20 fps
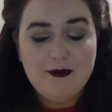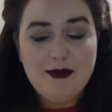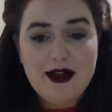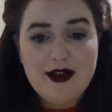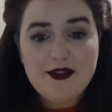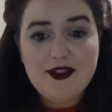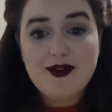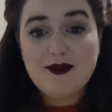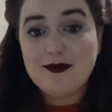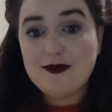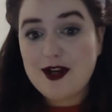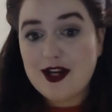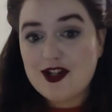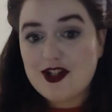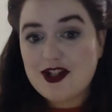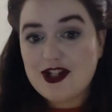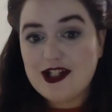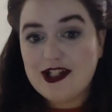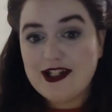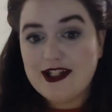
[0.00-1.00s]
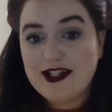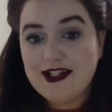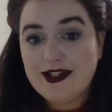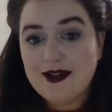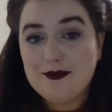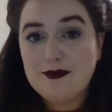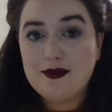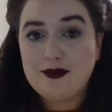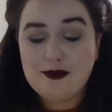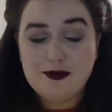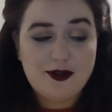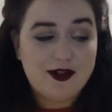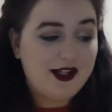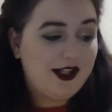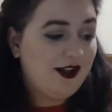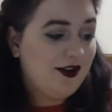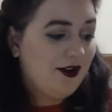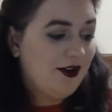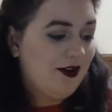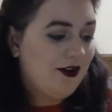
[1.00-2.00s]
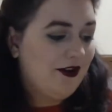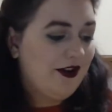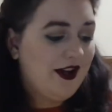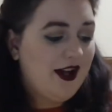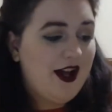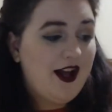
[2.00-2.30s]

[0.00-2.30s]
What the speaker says: But they were actually pretty good.